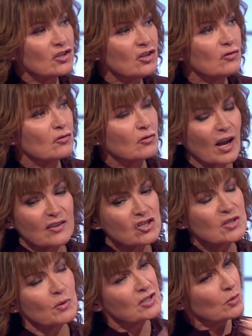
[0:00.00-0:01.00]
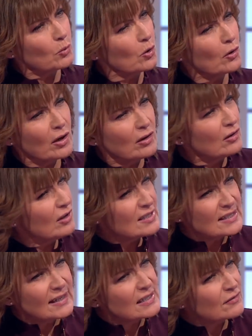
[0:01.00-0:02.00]
you know, I just wonder what
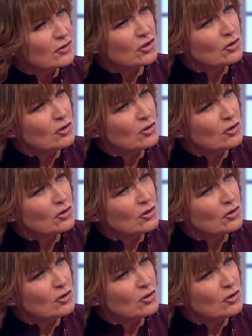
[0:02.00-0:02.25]
is next for